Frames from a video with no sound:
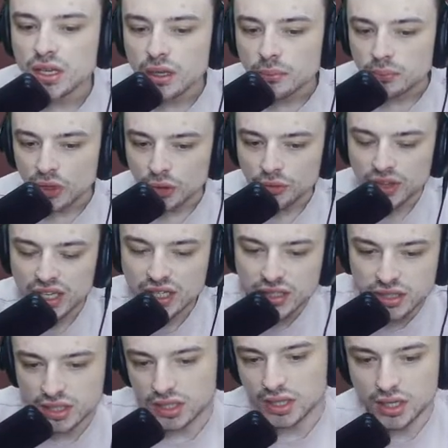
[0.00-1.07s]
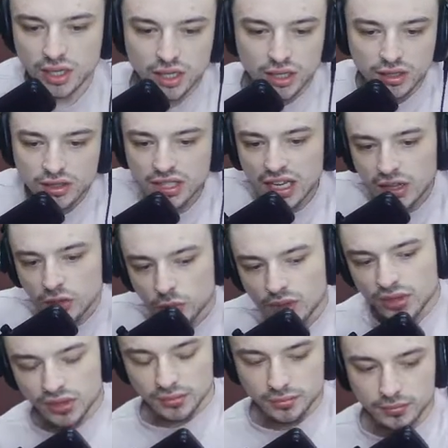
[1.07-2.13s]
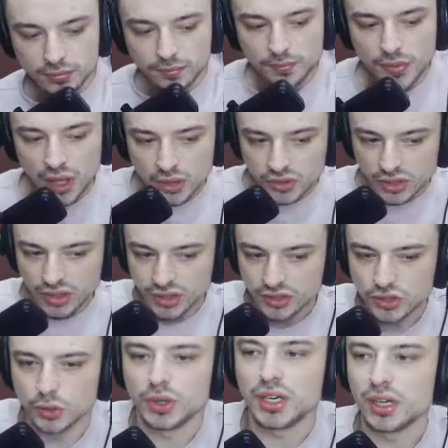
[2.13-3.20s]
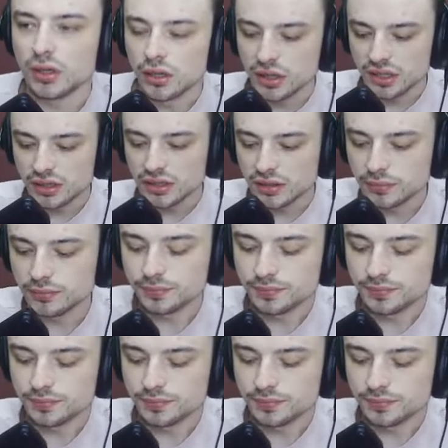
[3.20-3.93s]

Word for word: build things uh, together with them. Oh, so like join in on it then?